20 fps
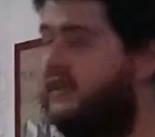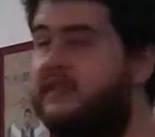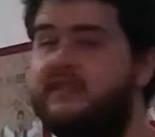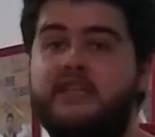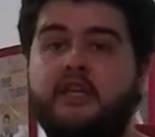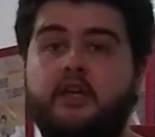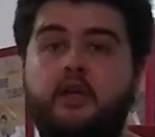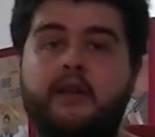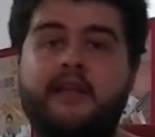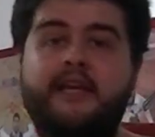
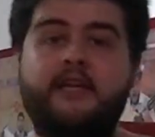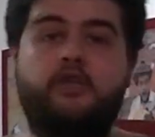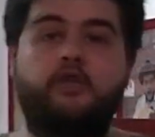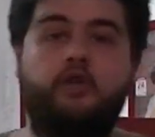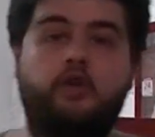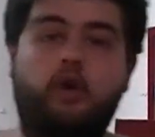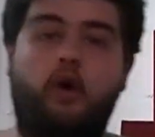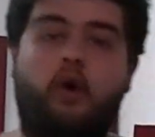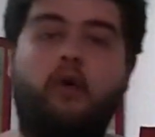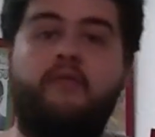the
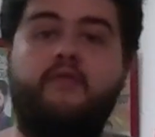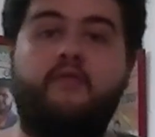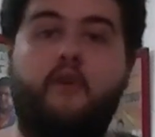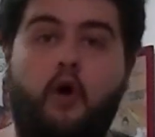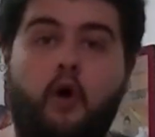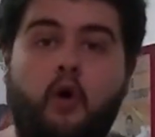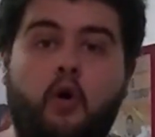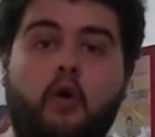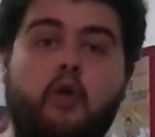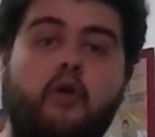collection of
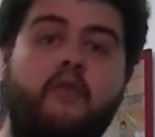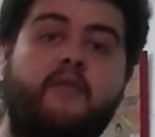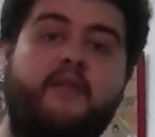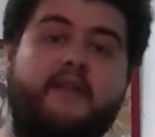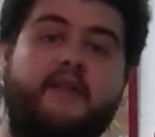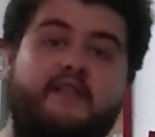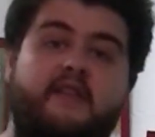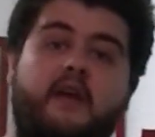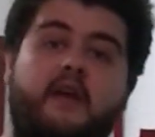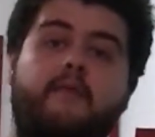all of
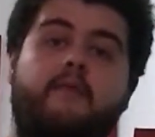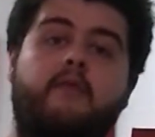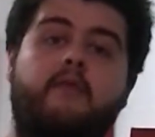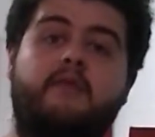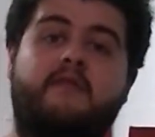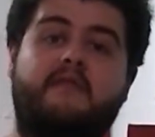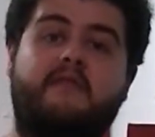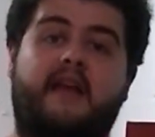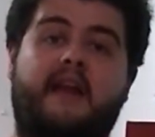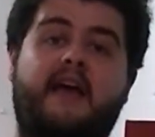the
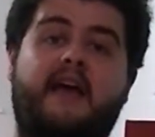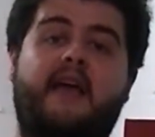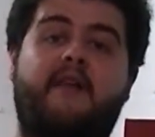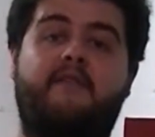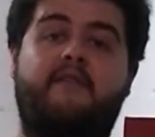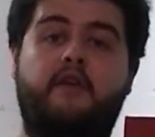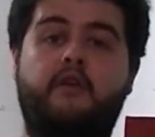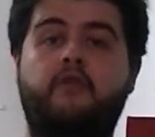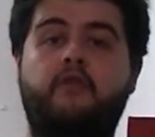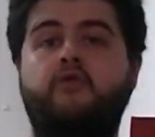tables that I
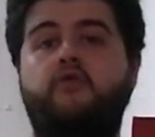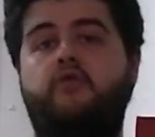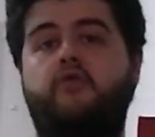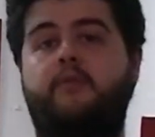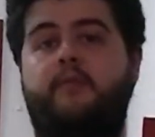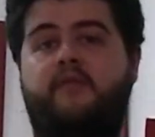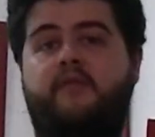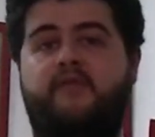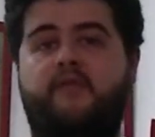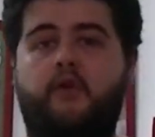have used to
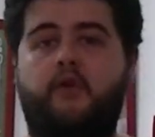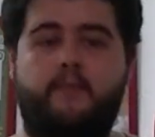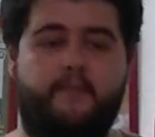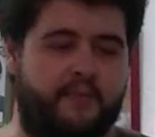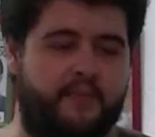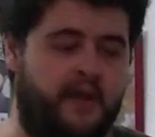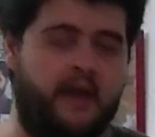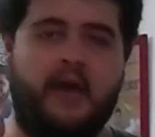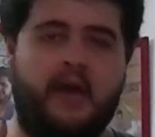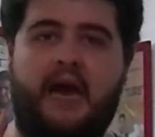
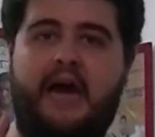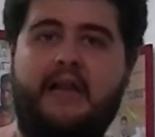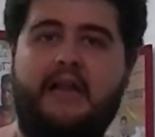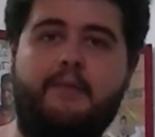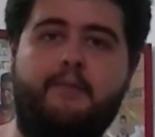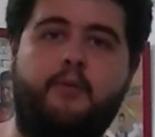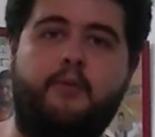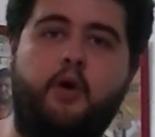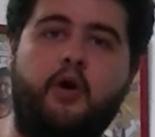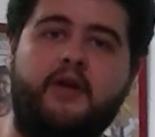perform
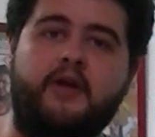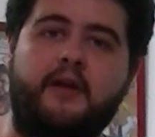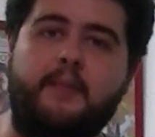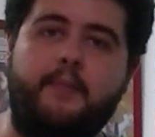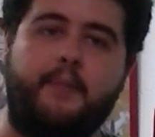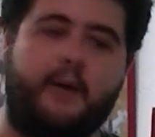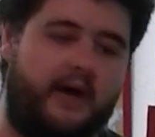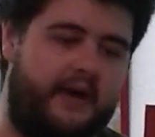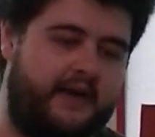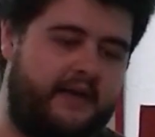at birthday
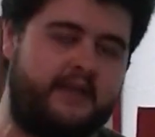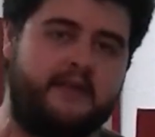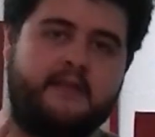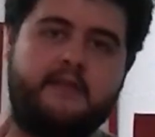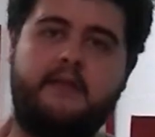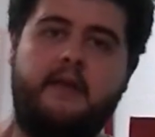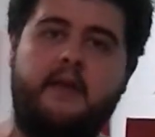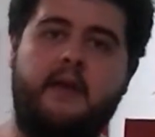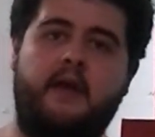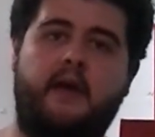
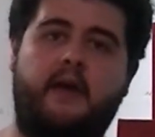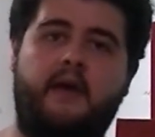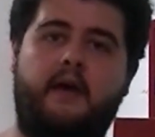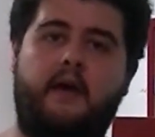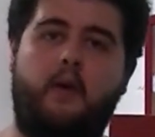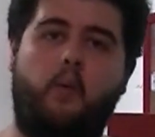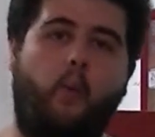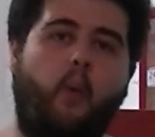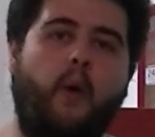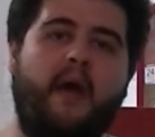parties,
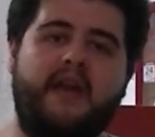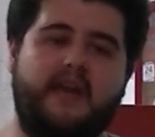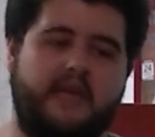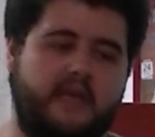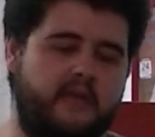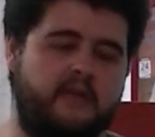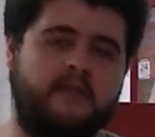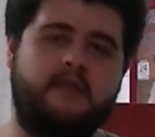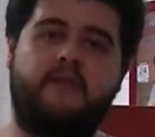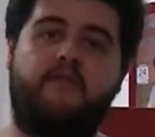
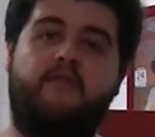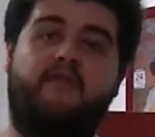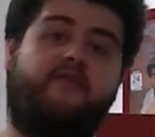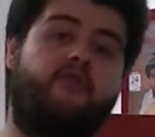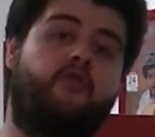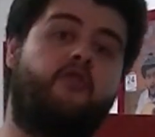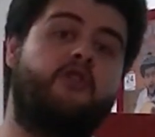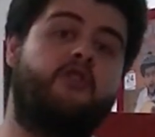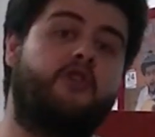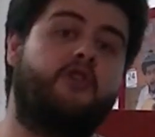weddings,
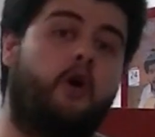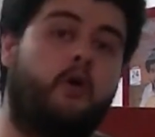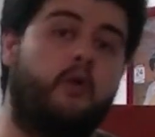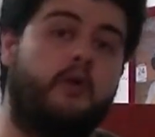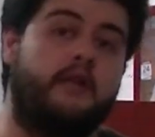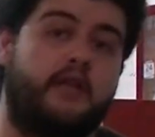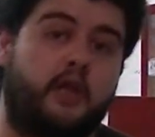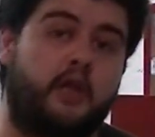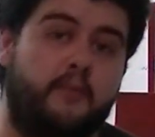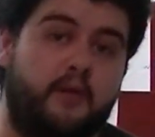first
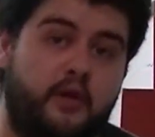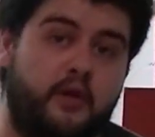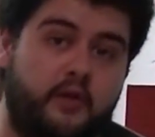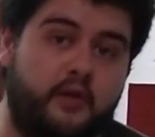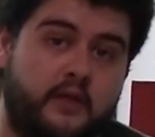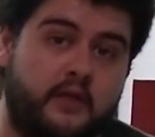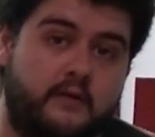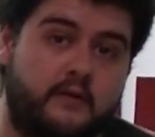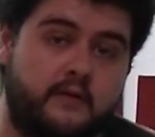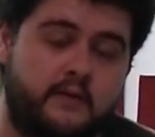Holy
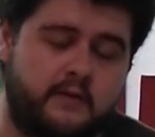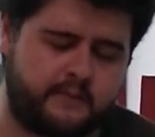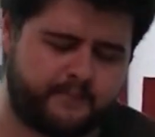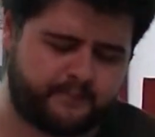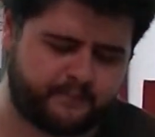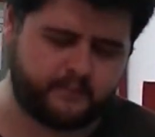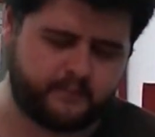Communions,